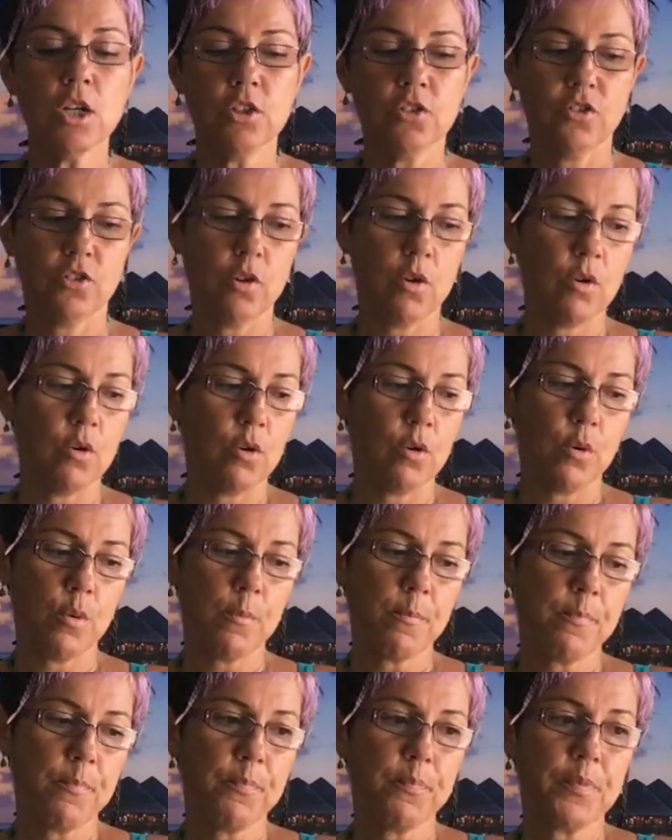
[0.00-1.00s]

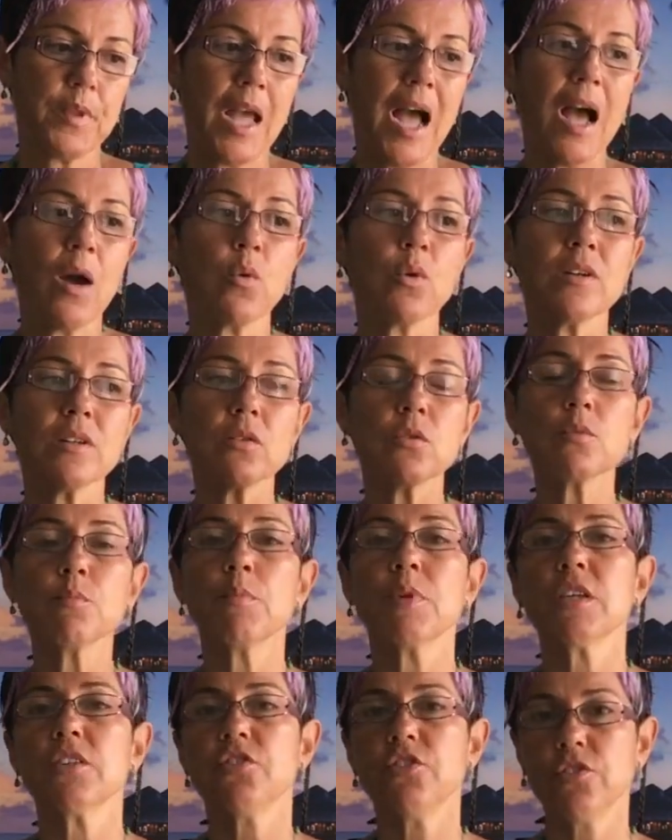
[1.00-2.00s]
So I wanted to
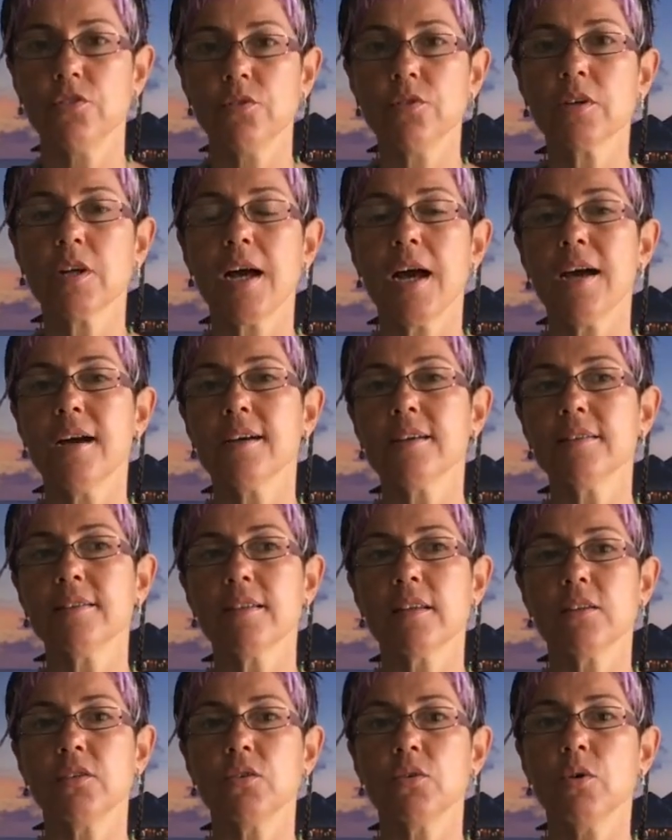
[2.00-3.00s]
make sure, guys,
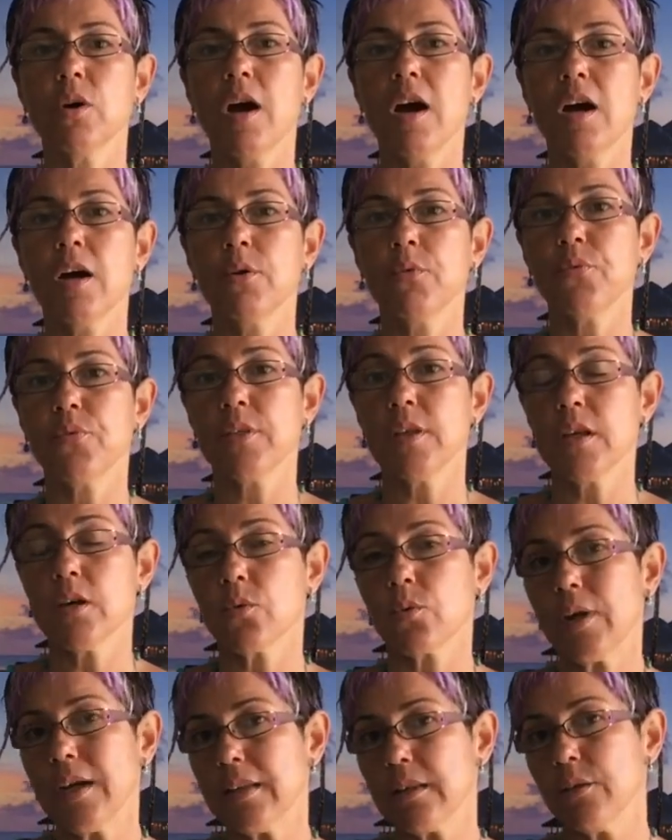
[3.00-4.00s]
and you have the
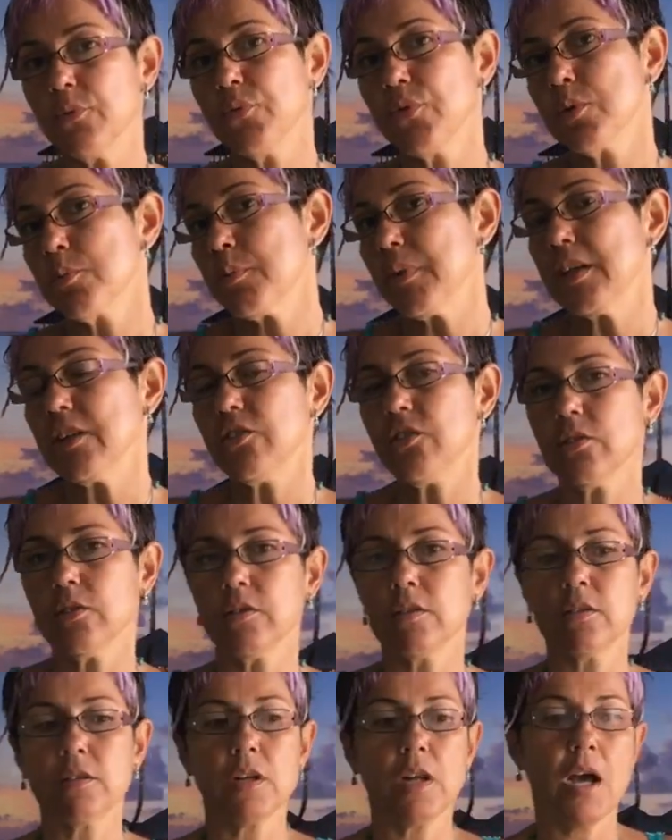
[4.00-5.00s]
right
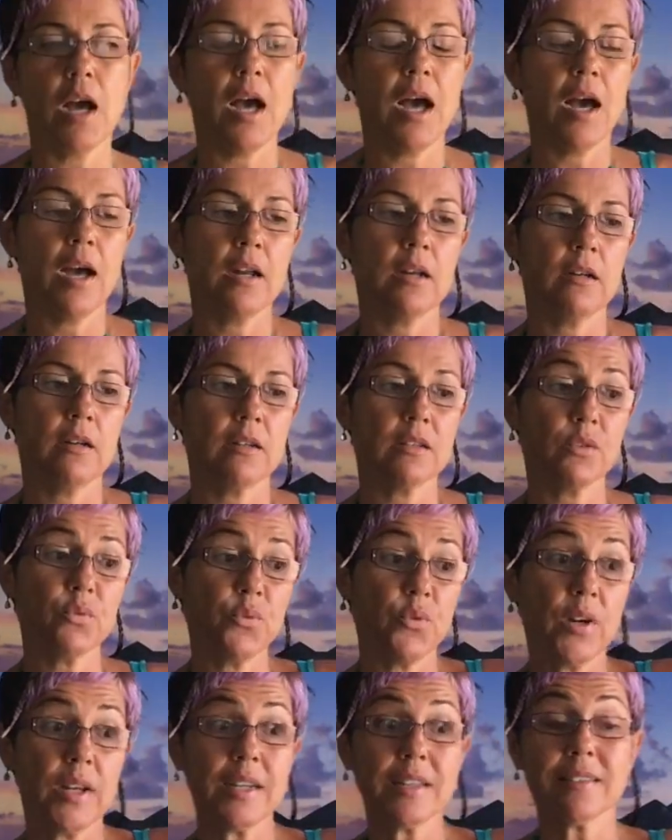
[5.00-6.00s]
information. And as
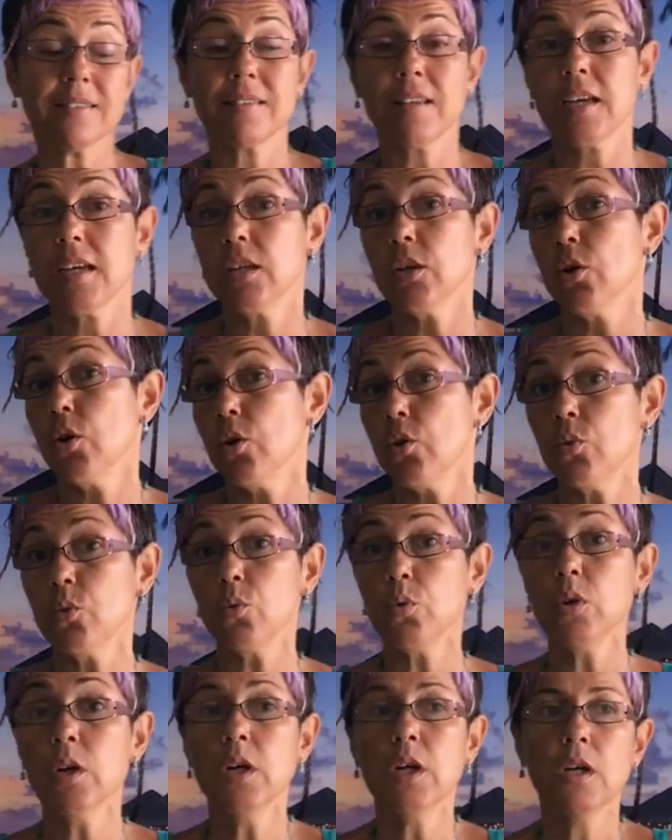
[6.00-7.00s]
far as I
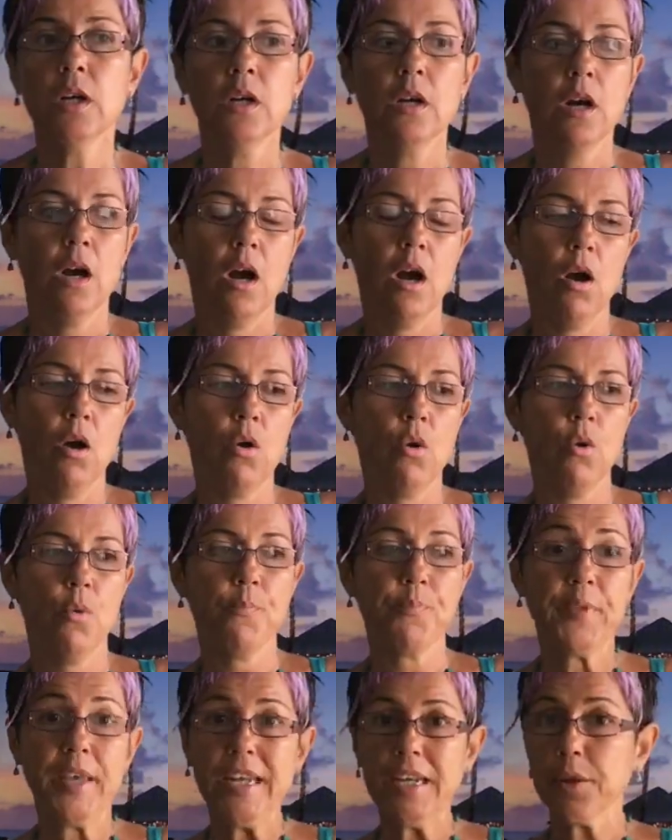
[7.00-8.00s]
know,
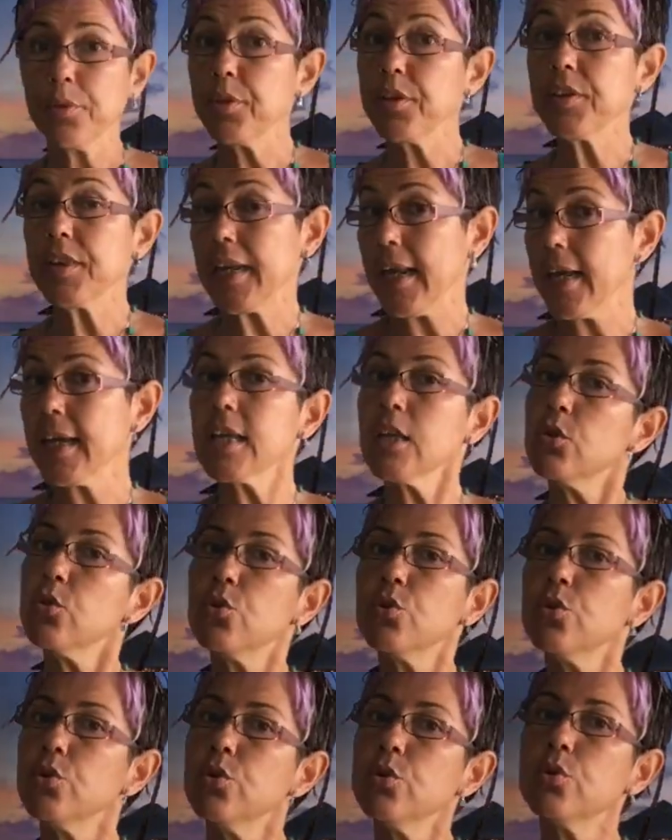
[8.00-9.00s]
anything that I can
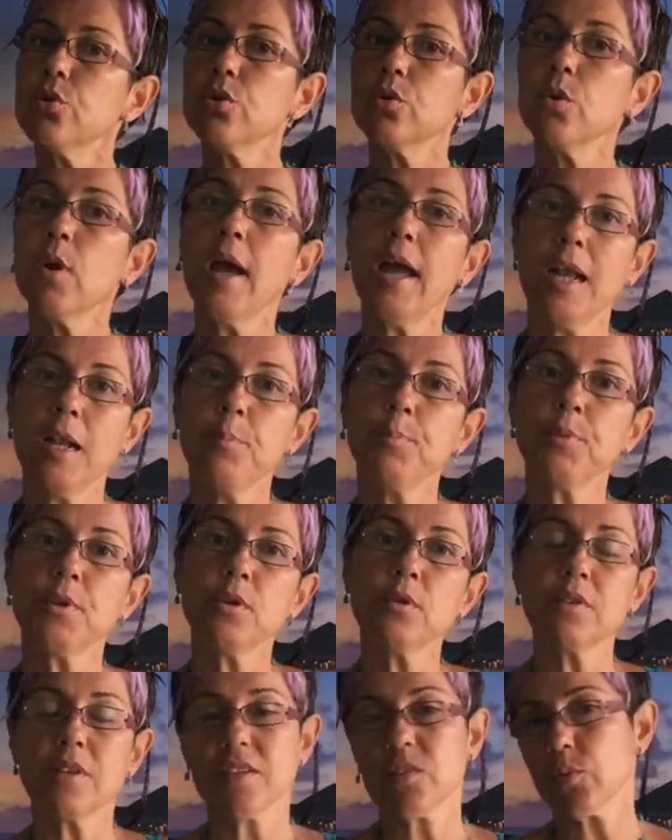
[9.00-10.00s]
do to help
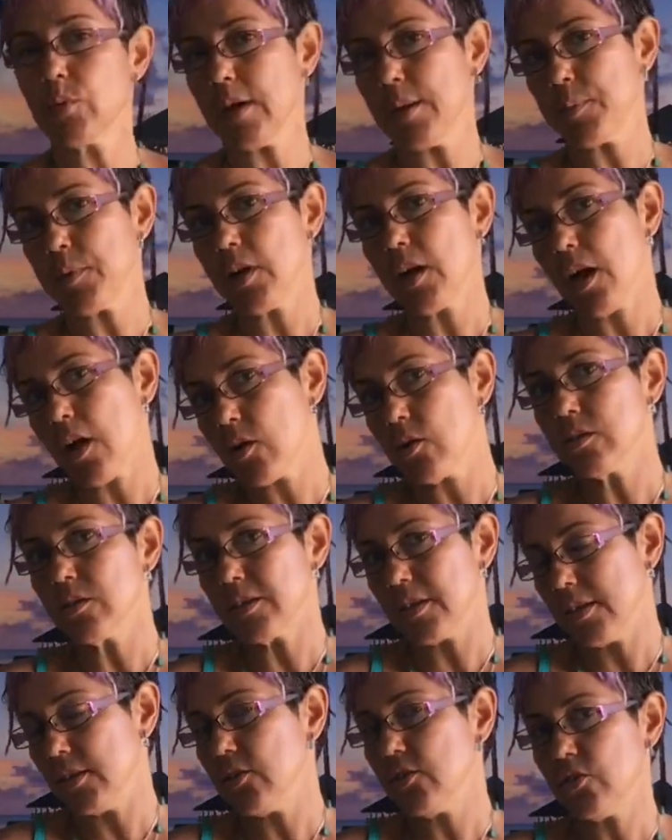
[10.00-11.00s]
you, that's what I'm gonna
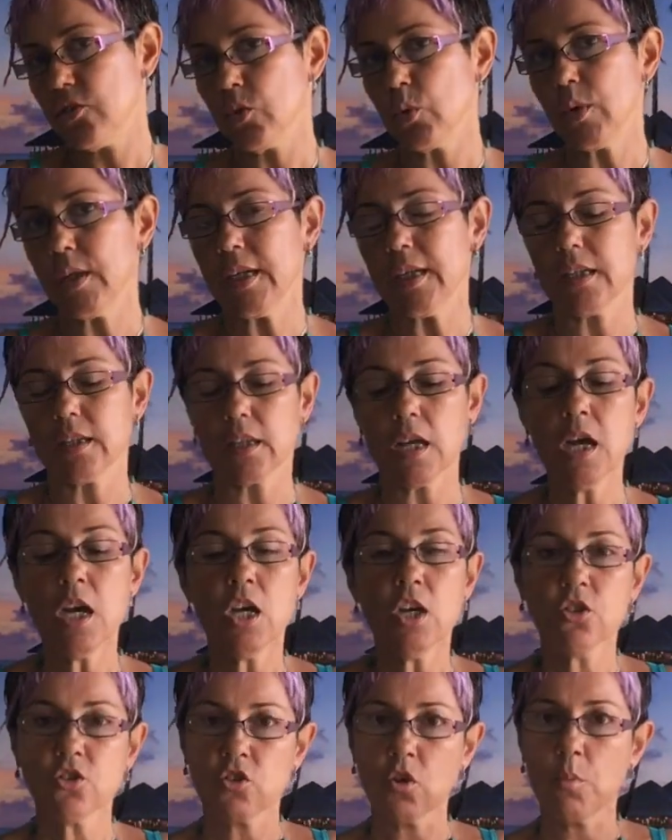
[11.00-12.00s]
continue doing it.
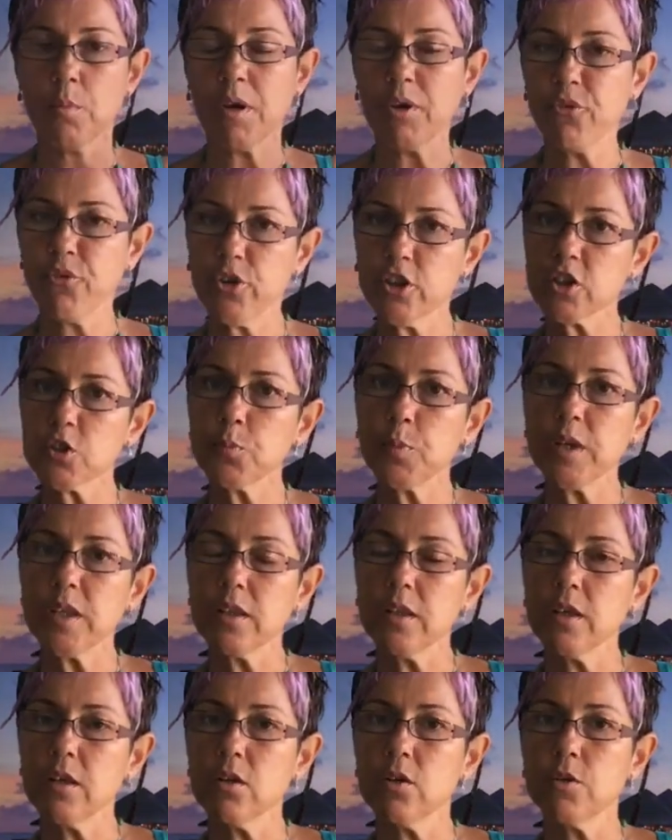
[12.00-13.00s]
So my first
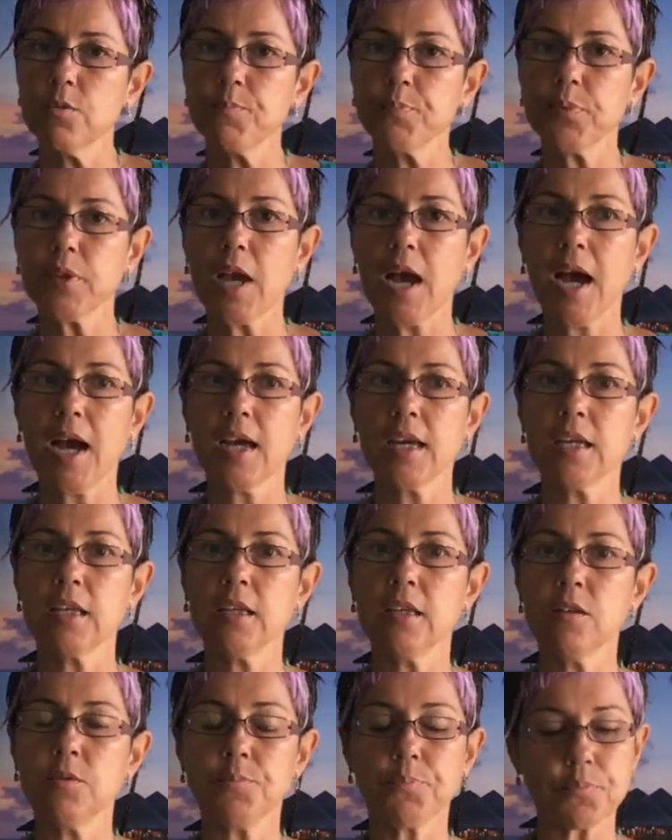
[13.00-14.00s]
video,
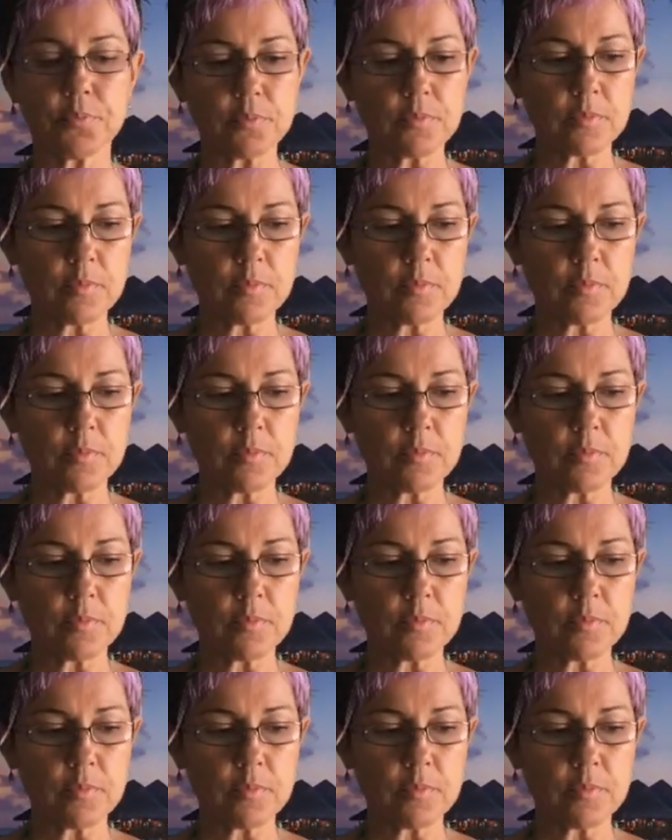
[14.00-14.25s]
I